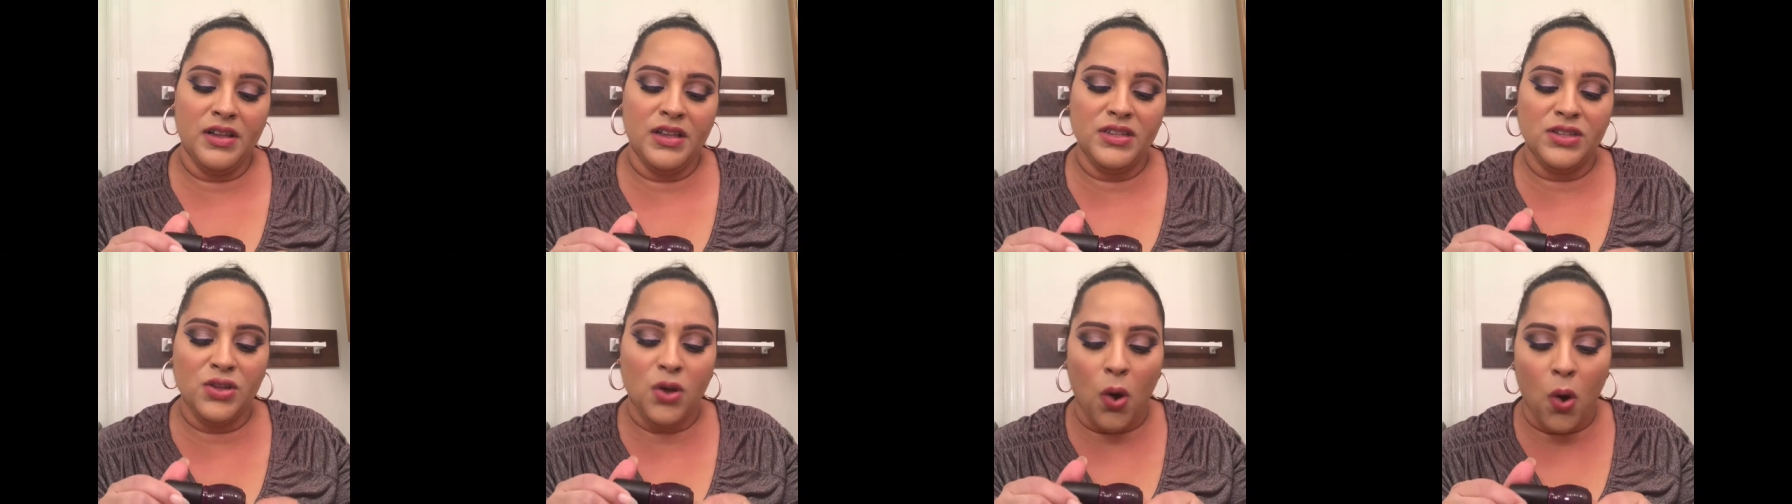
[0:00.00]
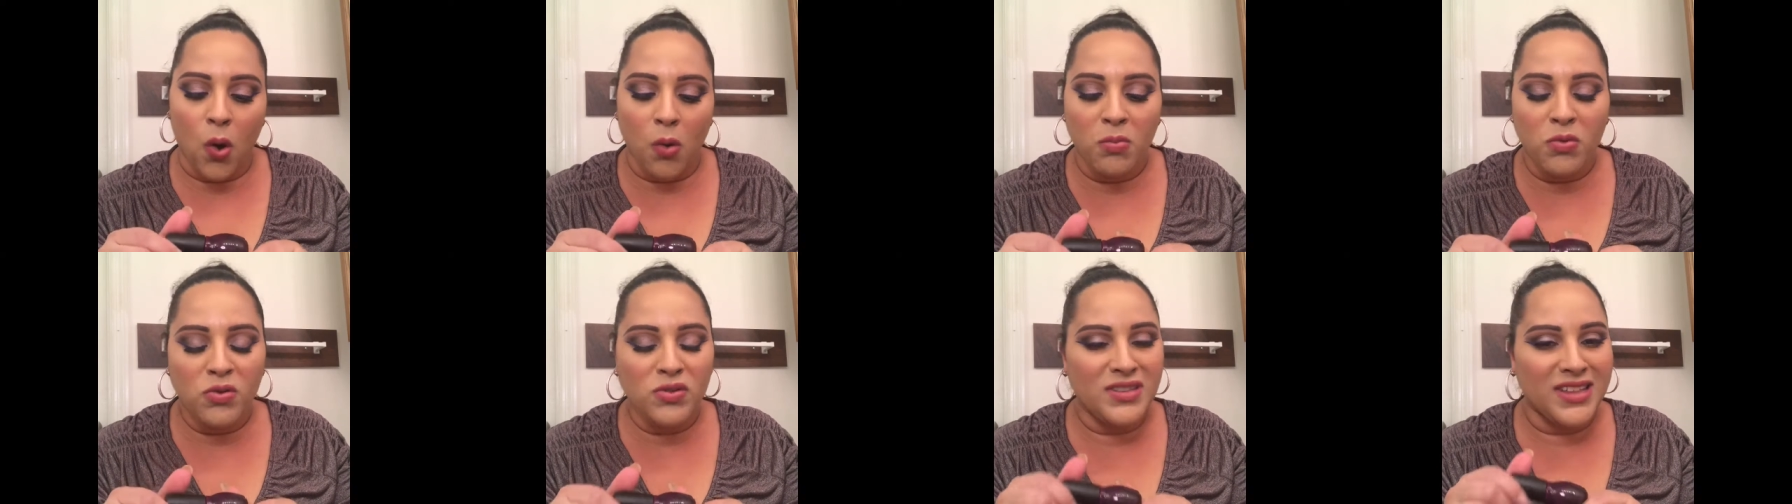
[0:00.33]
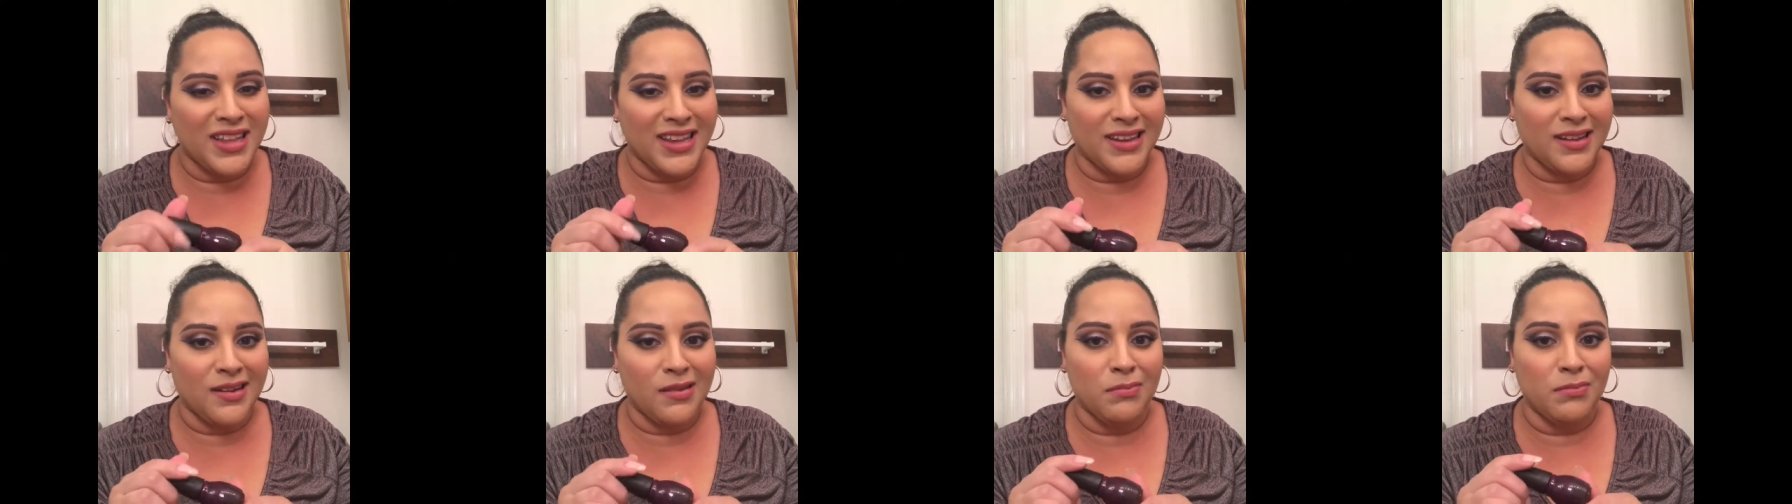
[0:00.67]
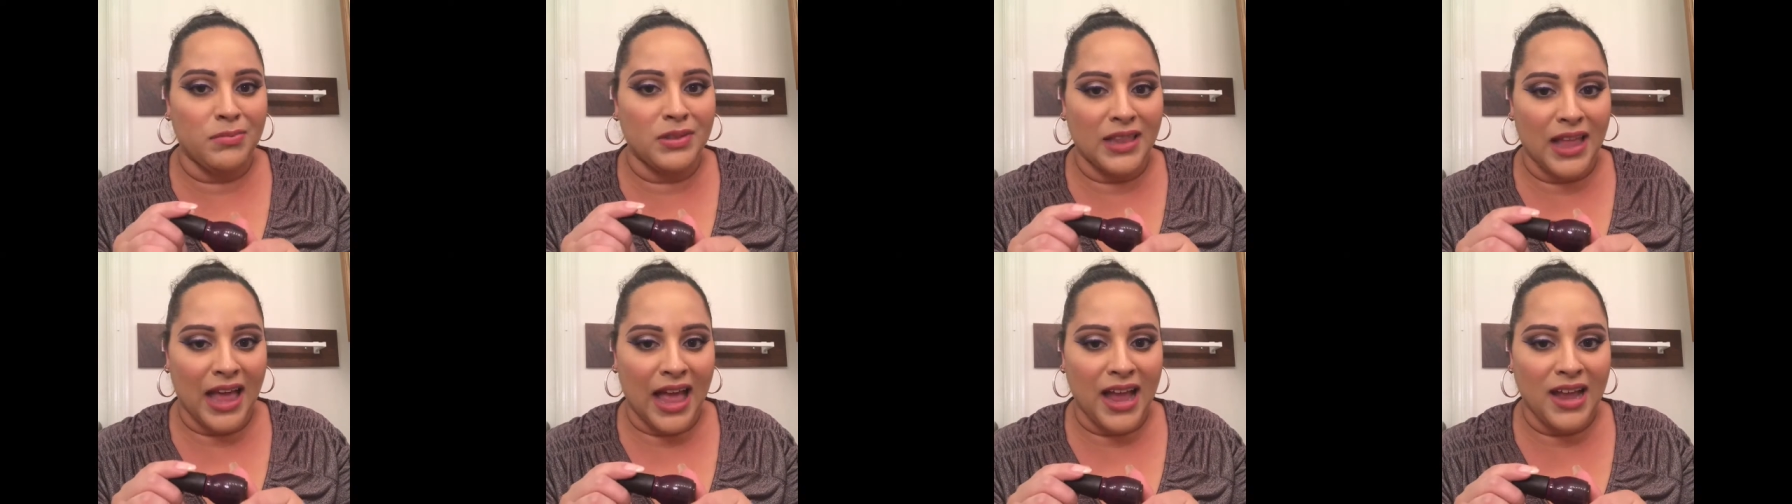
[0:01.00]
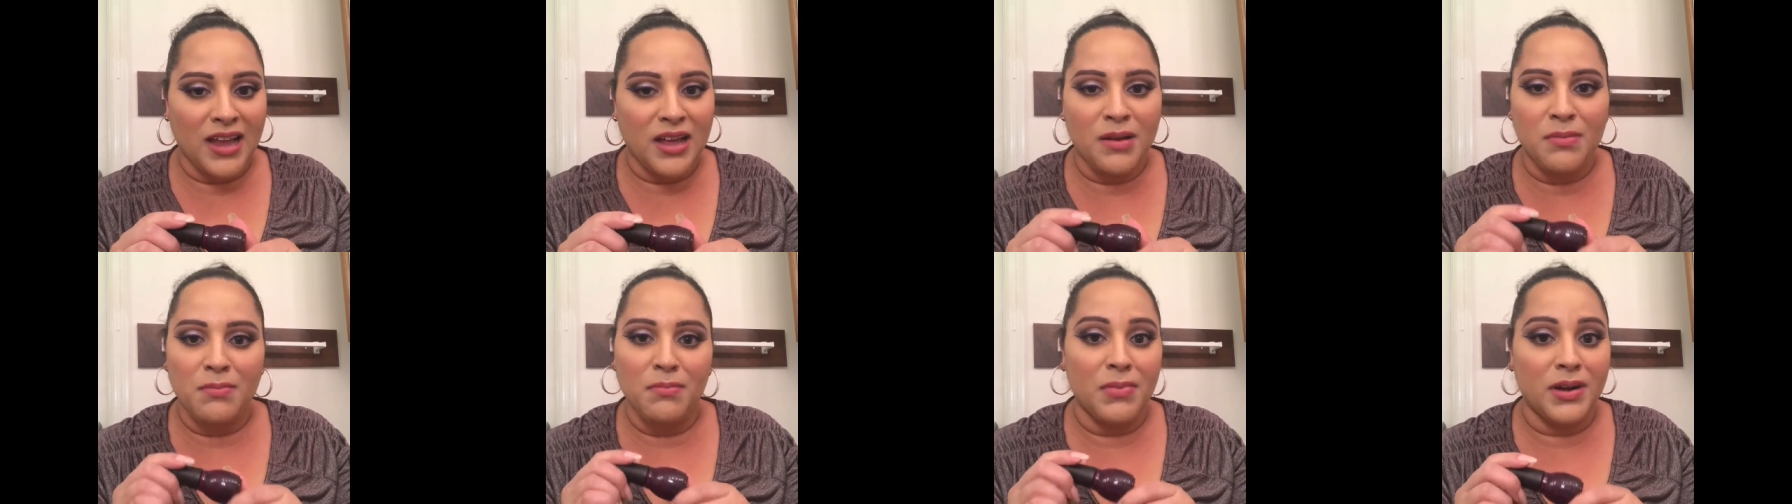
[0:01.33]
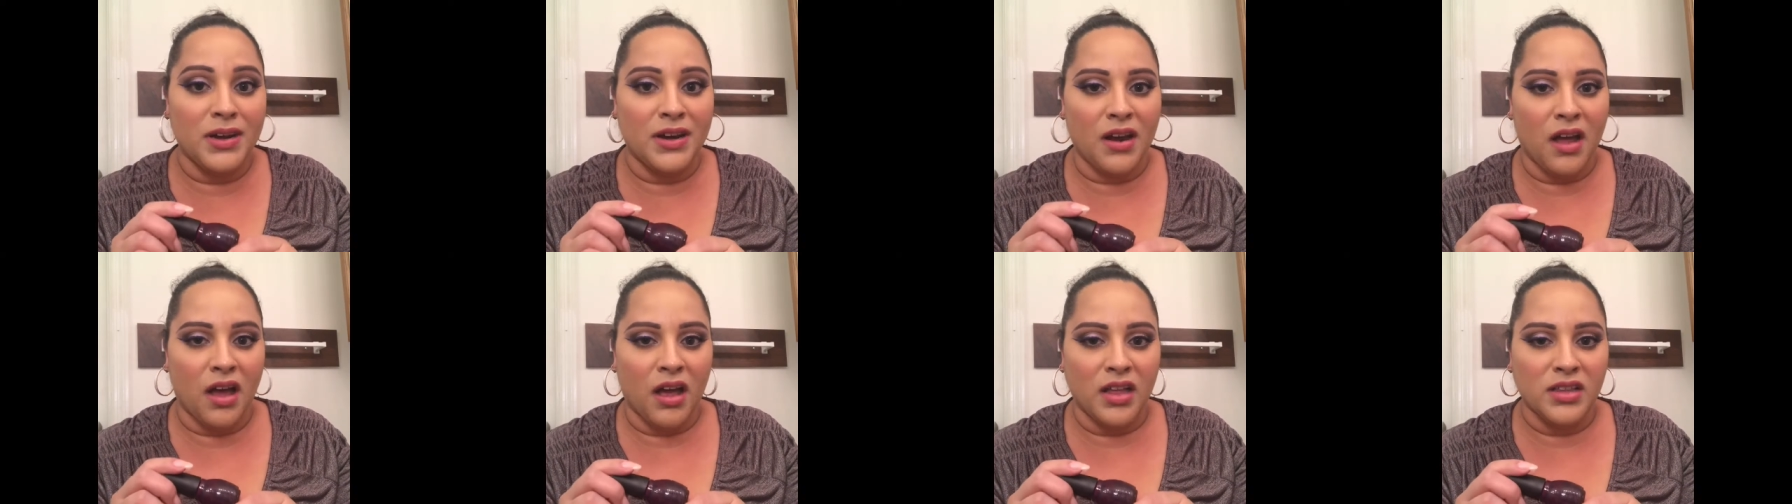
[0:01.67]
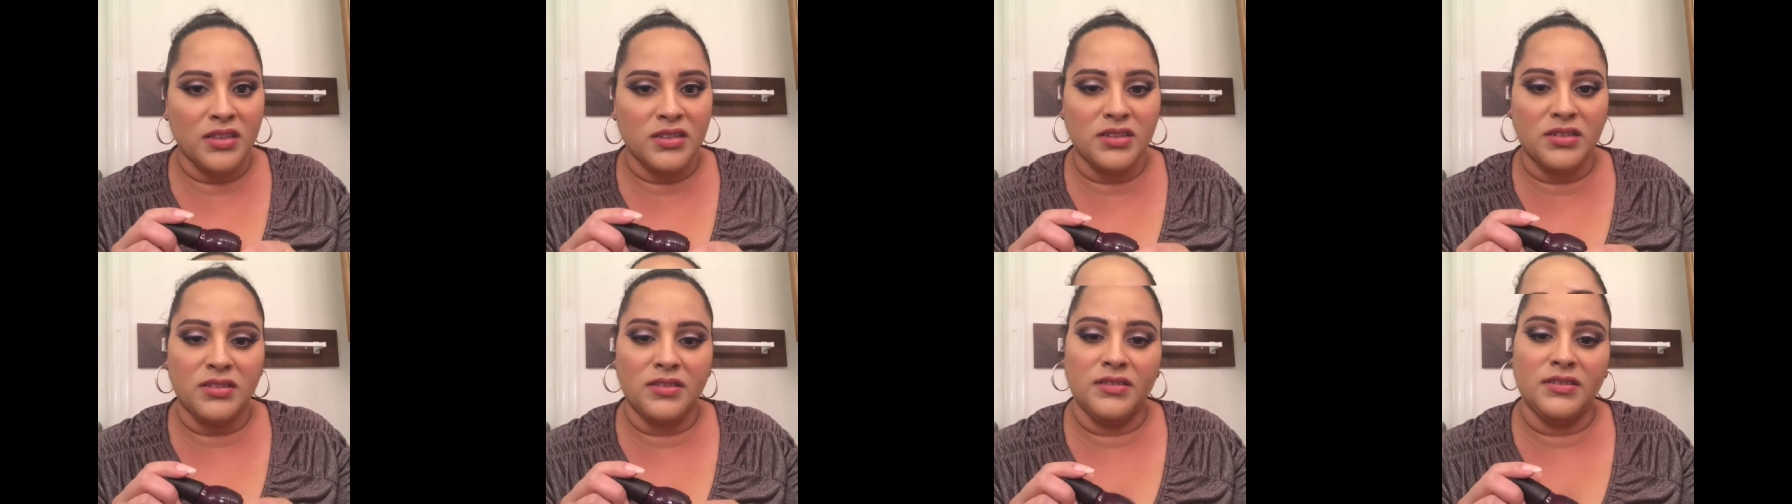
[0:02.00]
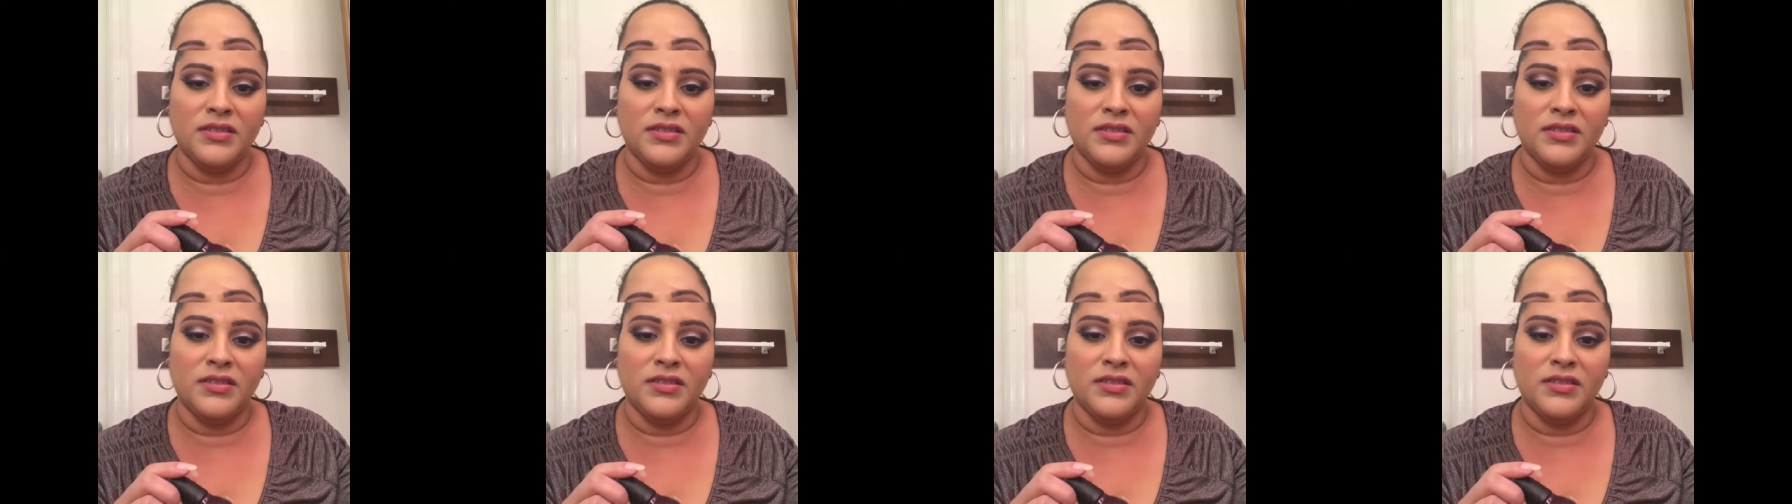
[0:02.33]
it's almost like black but not